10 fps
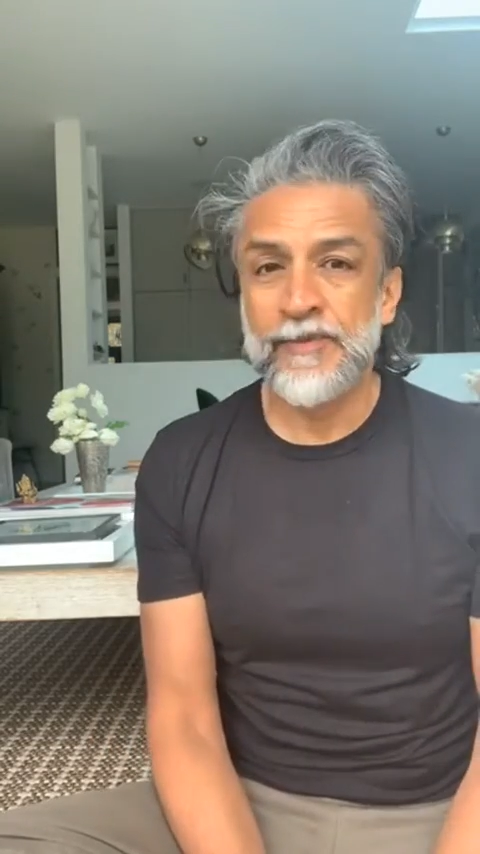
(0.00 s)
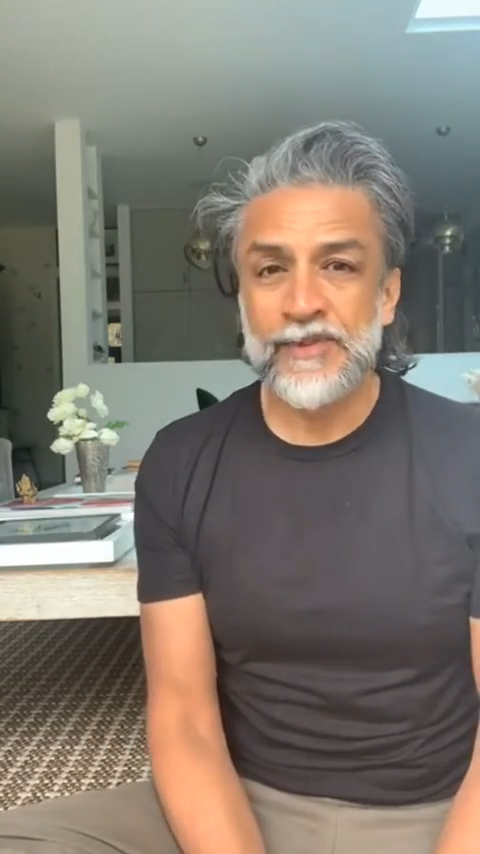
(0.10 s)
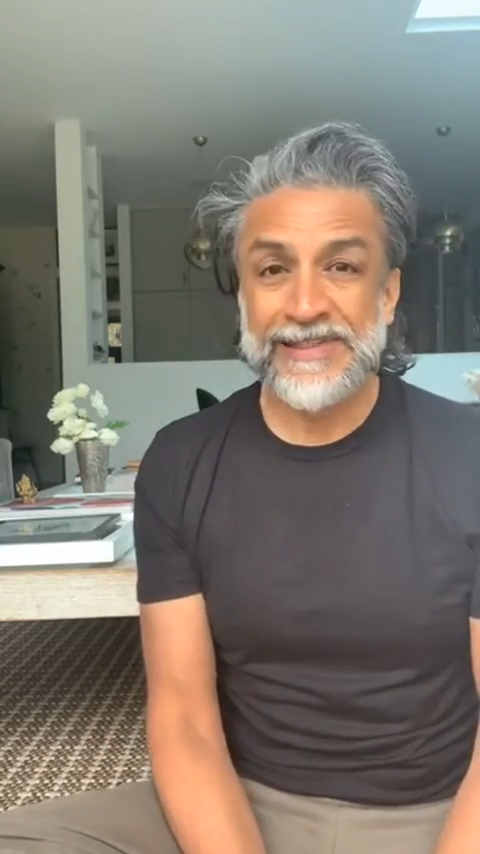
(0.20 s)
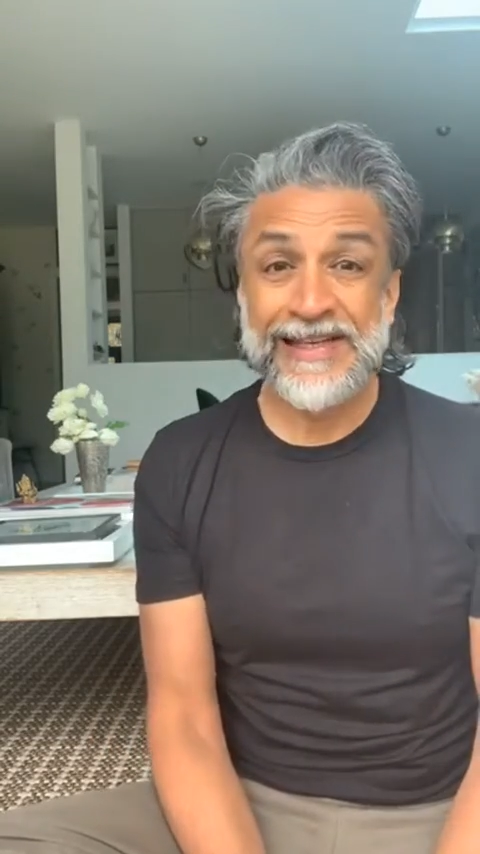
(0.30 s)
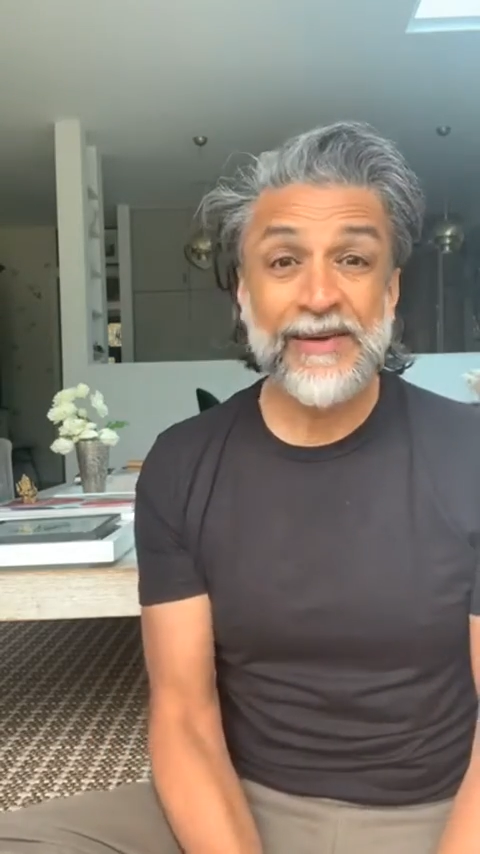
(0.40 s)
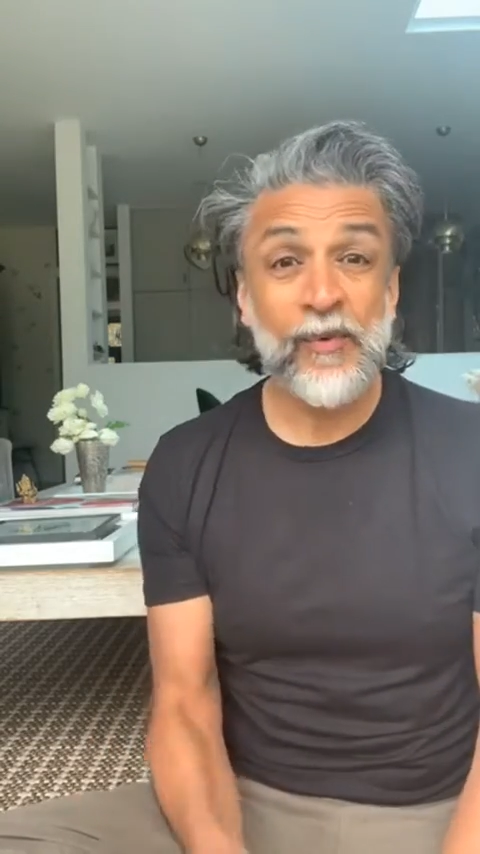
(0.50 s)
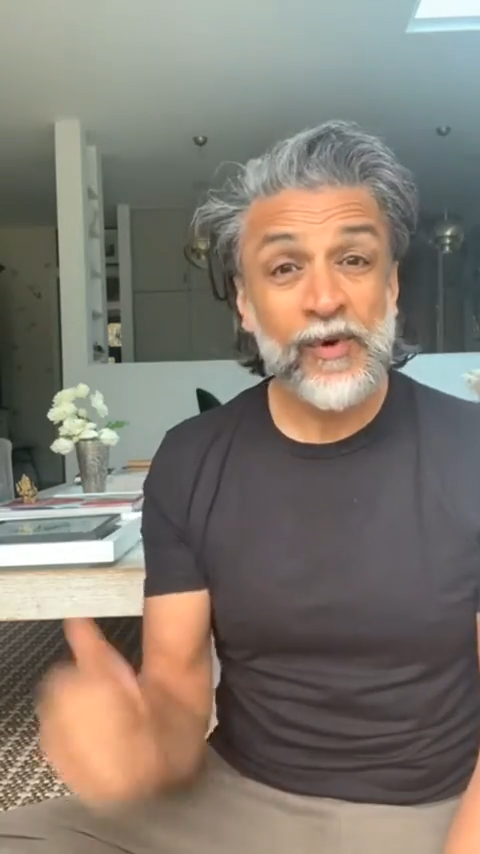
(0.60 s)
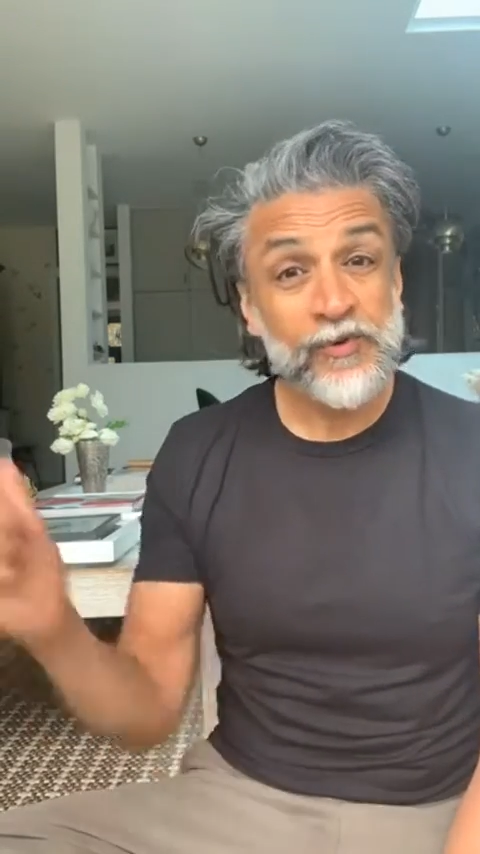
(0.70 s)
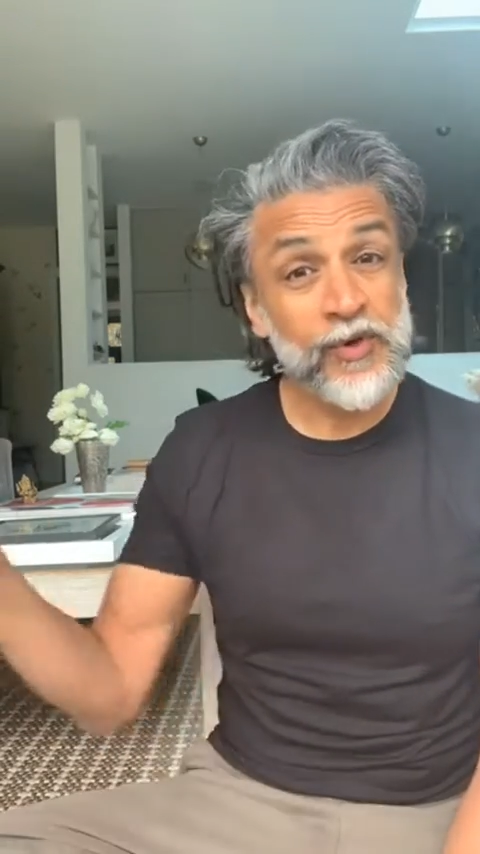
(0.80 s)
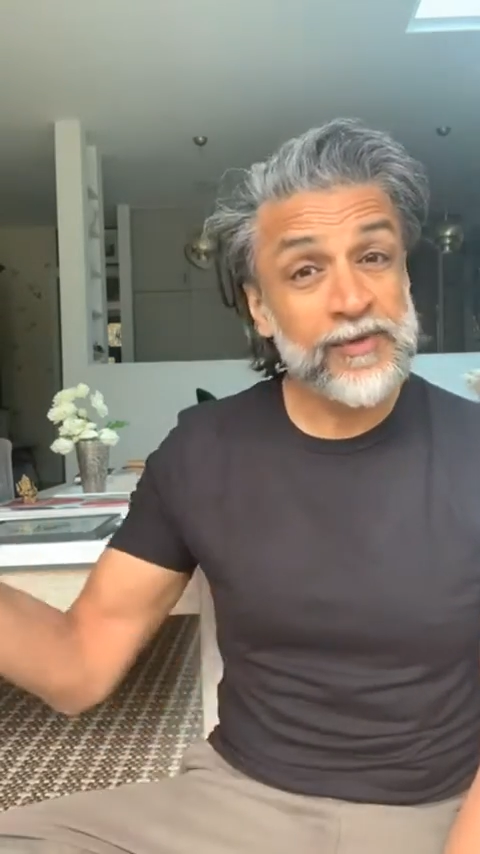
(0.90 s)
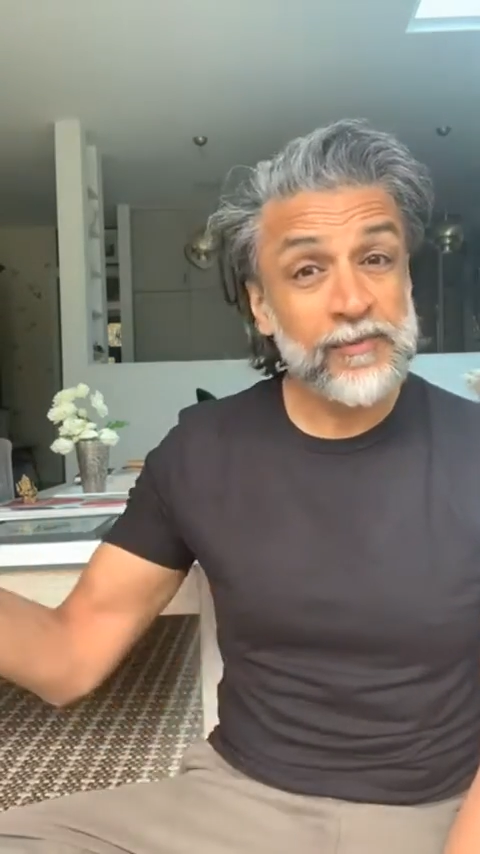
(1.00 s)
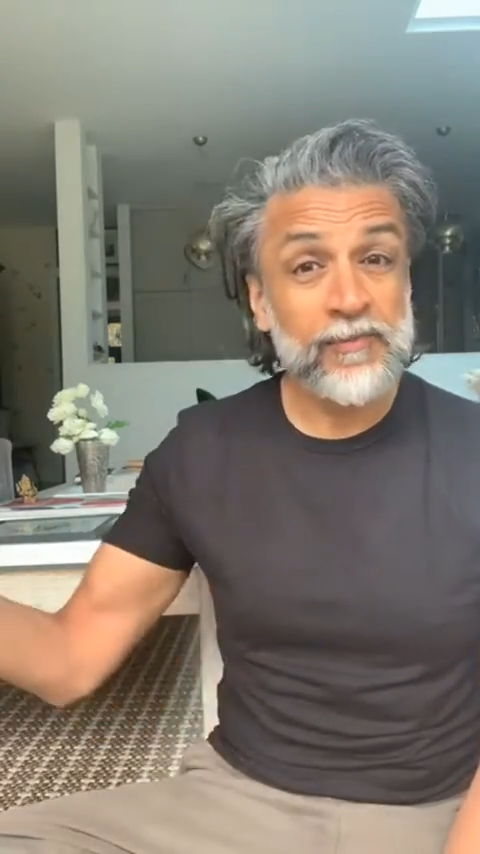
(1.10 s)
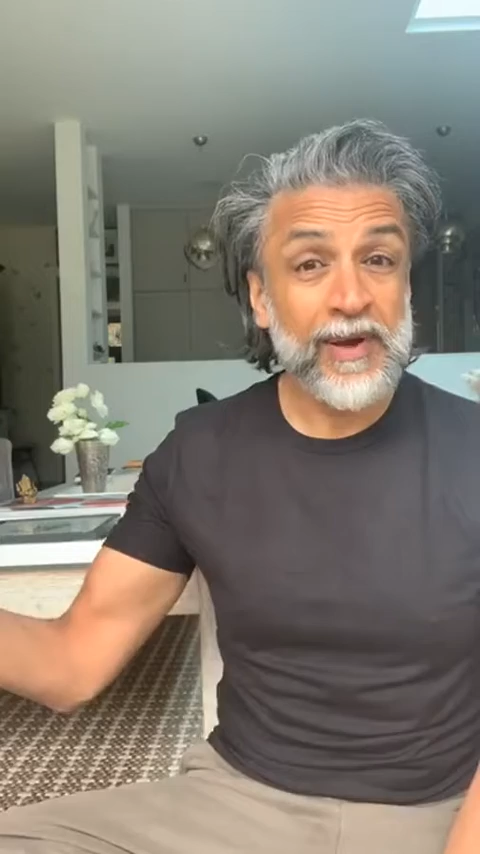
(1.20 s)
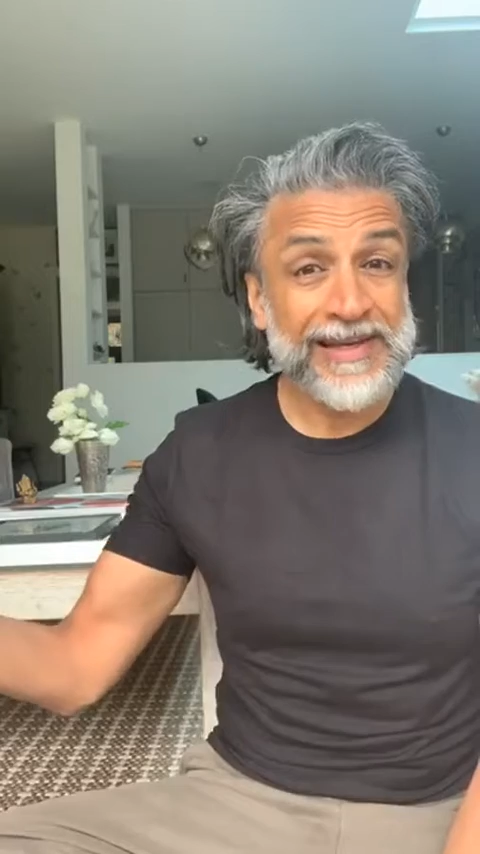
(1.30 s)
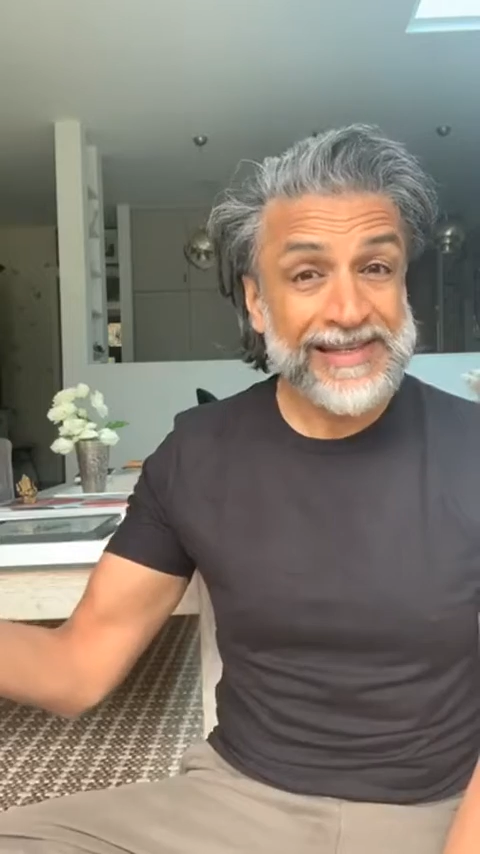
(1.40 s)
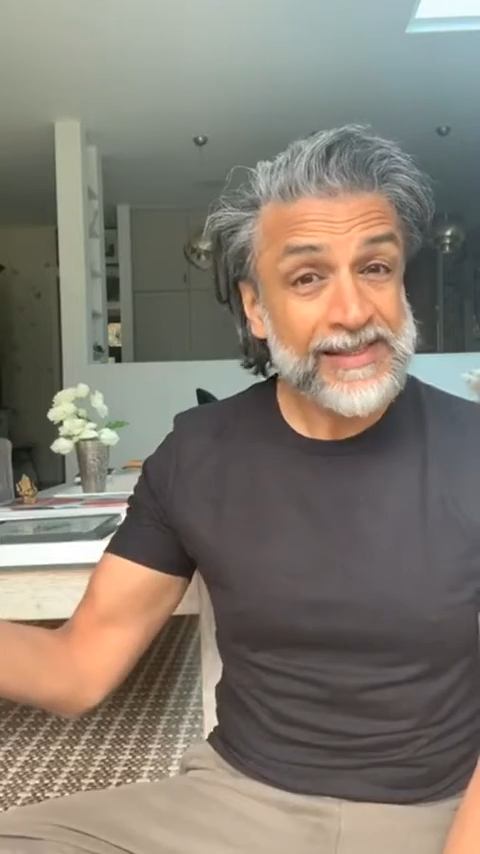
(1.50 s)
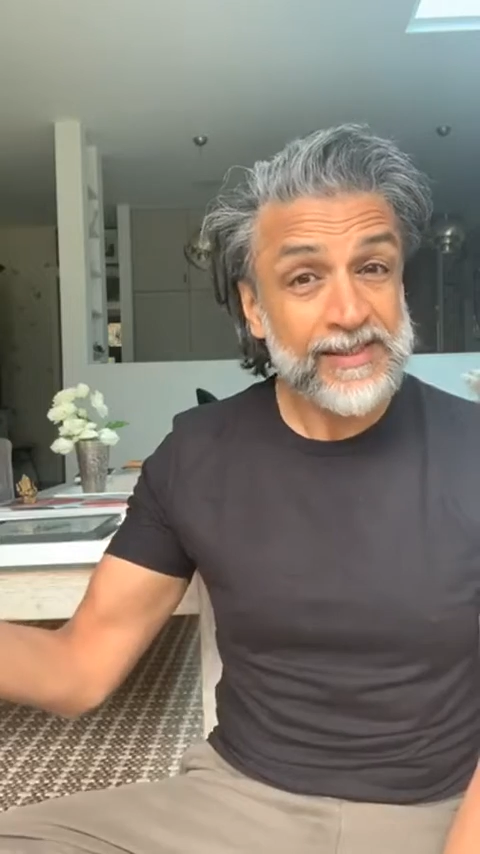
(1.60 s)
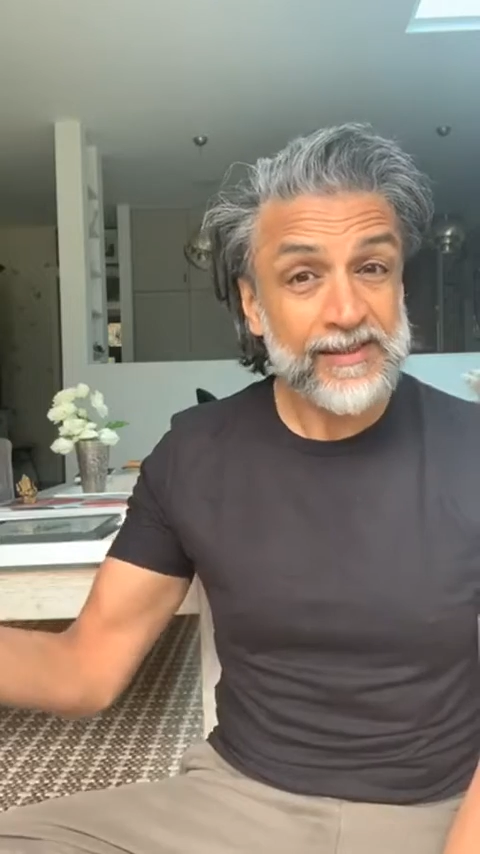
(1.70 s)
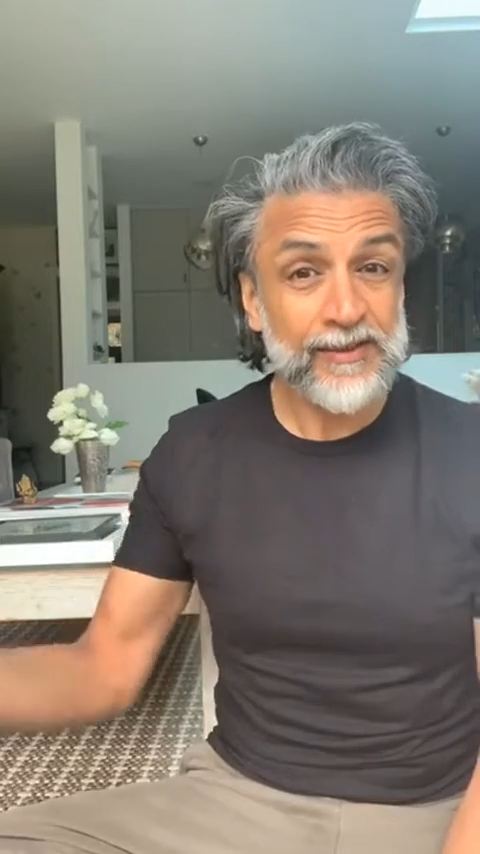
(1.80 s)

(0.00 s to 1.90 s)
Today we are joined by Anita,